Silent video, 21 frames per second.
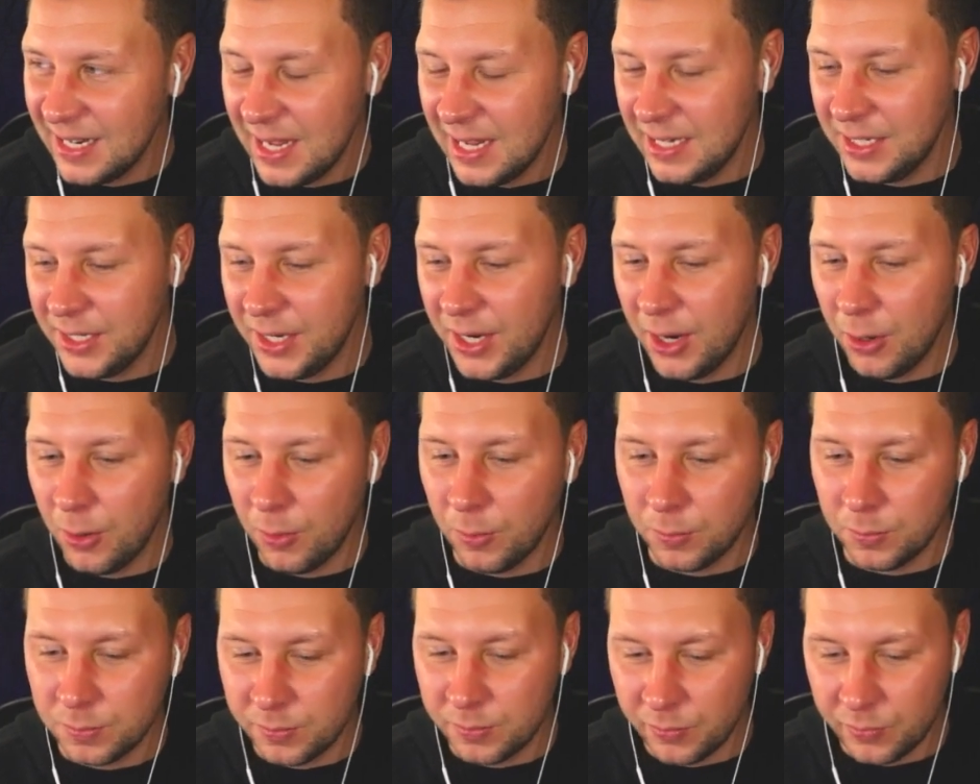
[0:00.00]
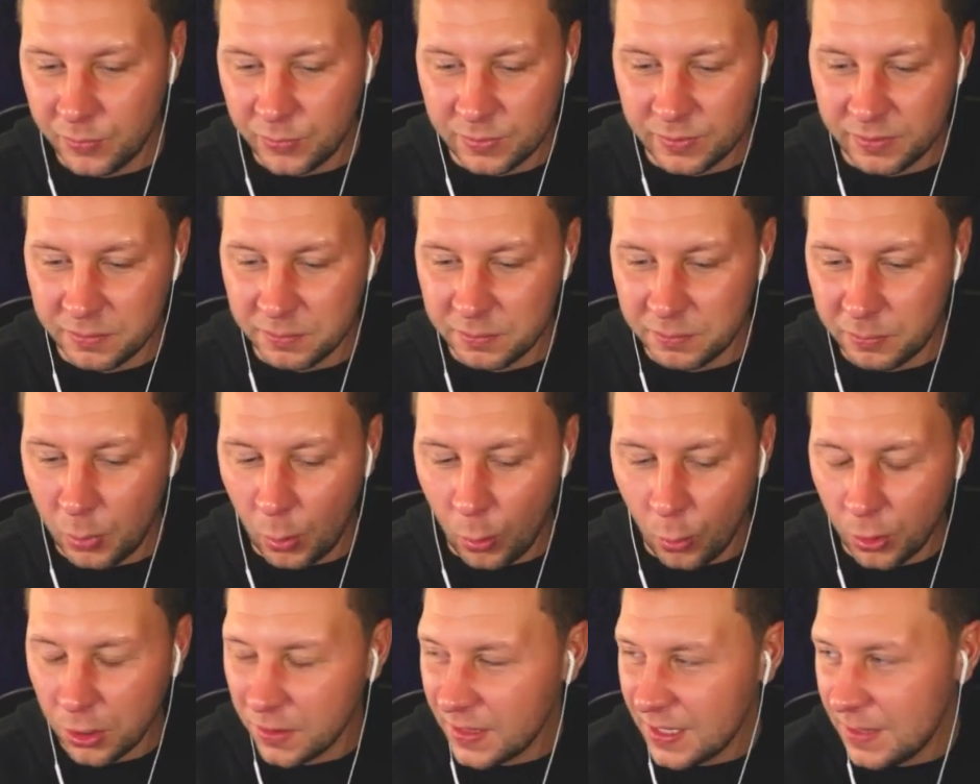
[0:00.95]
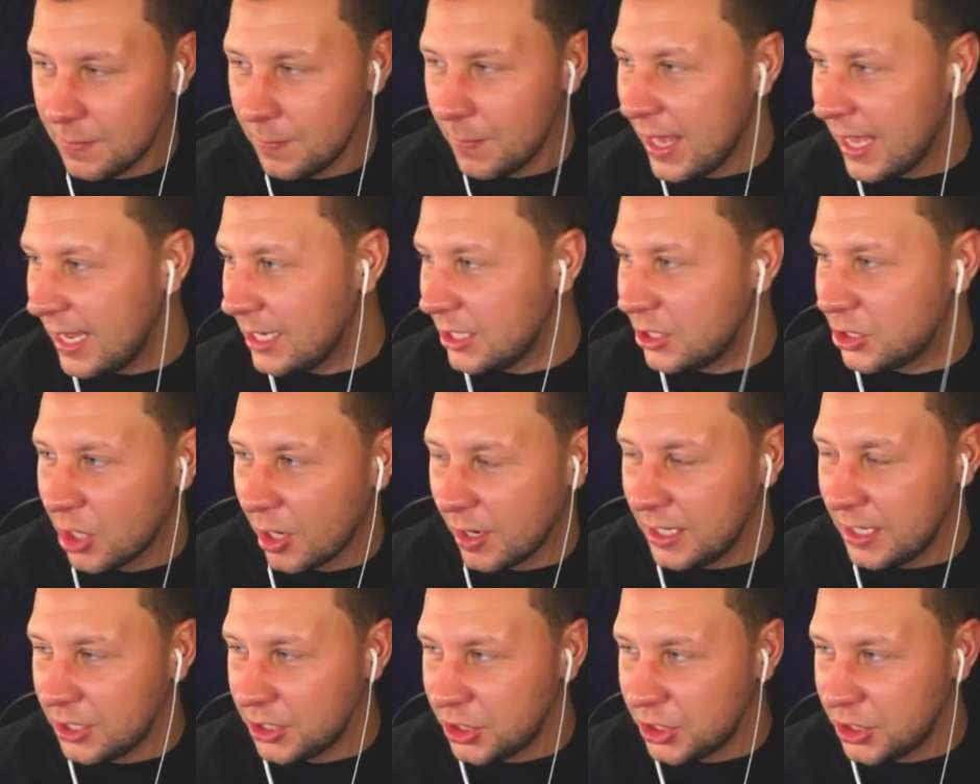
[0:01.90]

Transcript: in you know poorly made Chuck E.